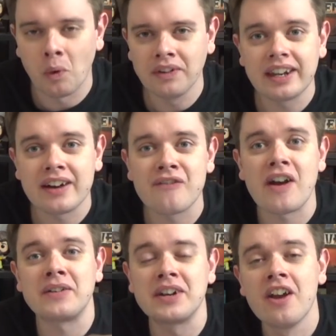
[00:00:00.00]
one that I
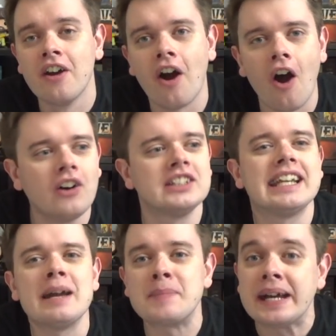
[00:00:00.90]
found hard to
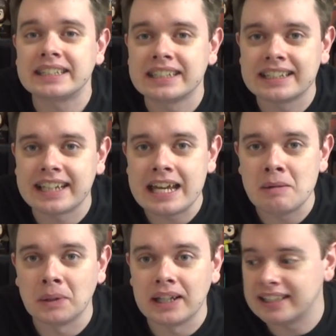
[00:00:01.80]
get back to the table.